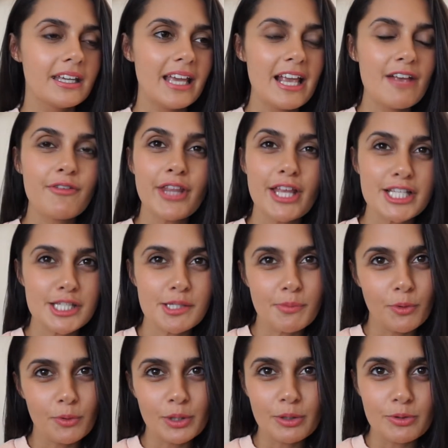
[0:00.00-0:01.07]
even that
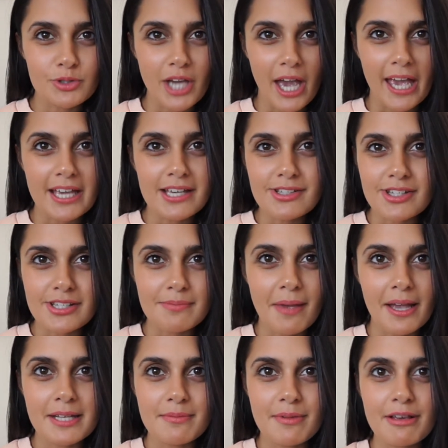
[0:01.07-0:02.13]
small little change has
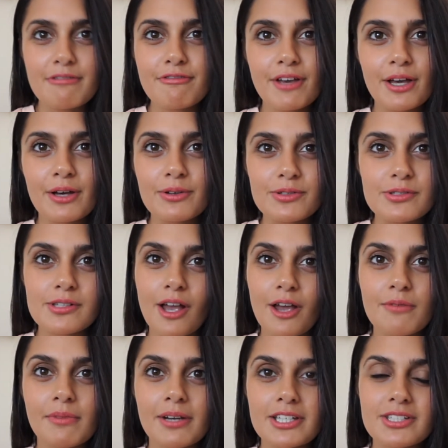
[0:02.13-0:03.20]
made me feel
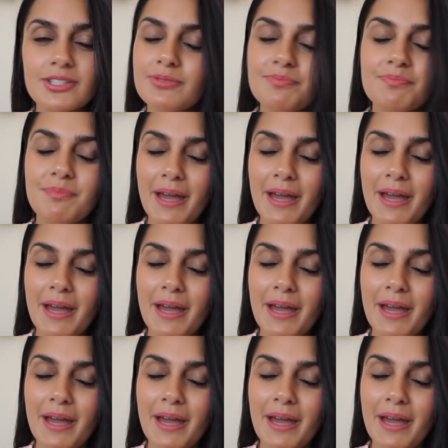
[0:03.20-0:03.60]
so much